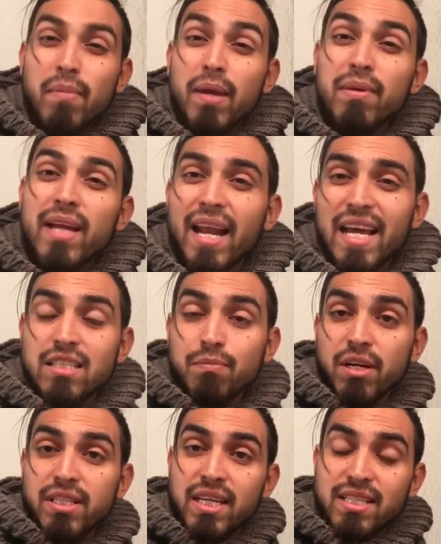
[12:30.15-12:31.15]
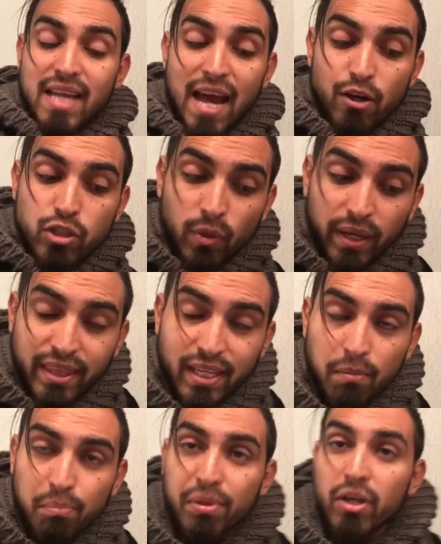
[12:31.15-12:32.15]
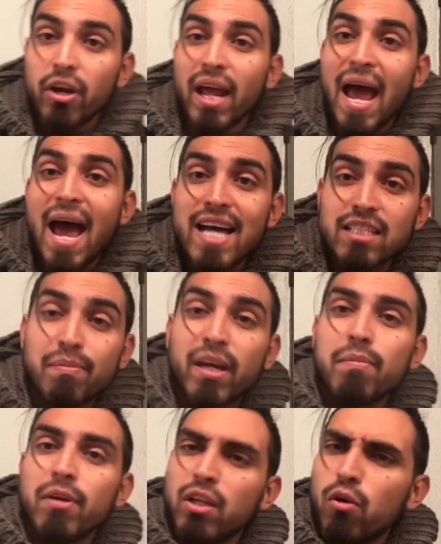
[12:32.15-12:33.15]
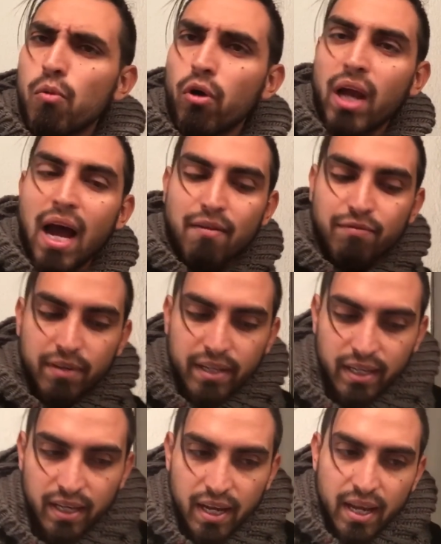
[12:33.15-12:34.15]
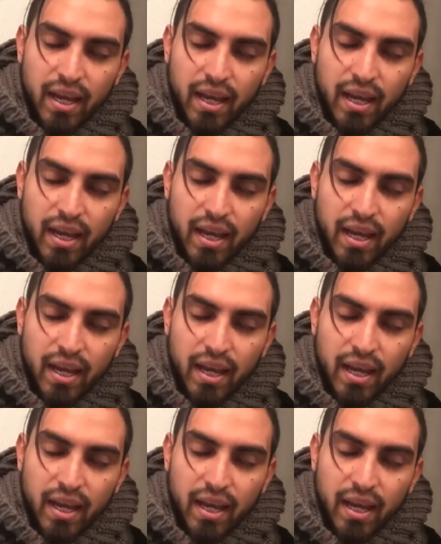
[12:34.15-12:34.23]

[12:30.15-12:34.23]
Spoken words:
Maybe not as much as now, so I think beard has made me a little more confident.